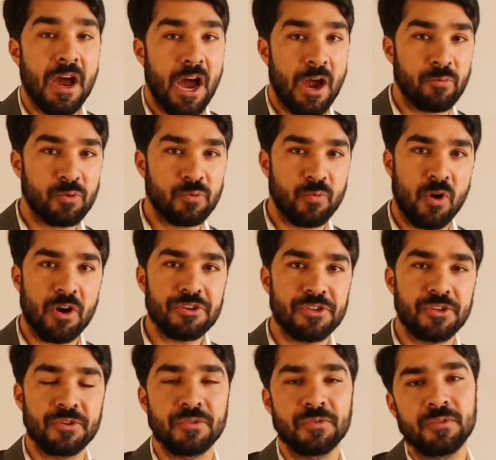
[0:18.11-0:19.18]
I would
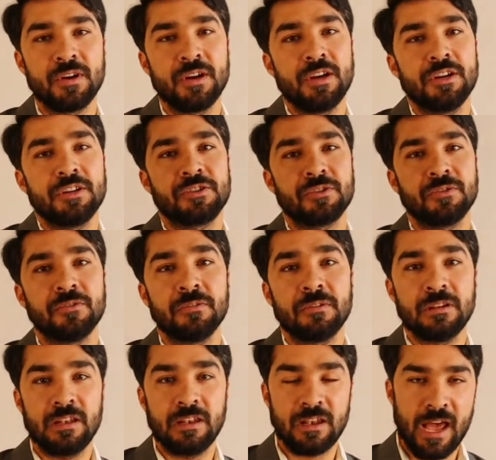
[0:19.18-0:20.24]
want you to
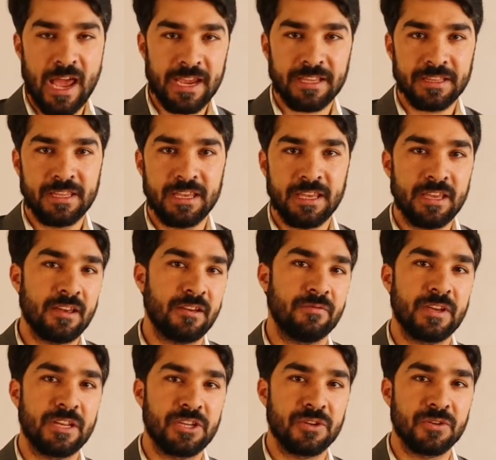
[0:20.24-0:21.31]
like the
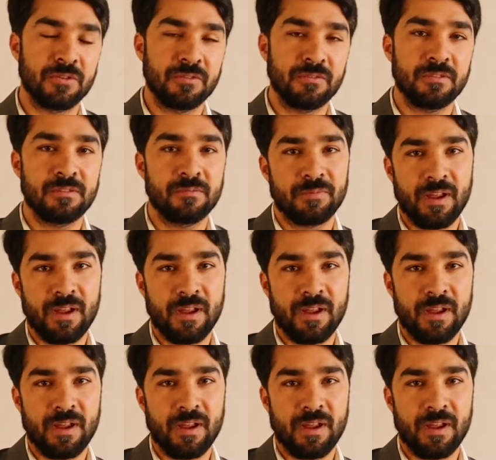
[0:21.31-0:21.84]
video,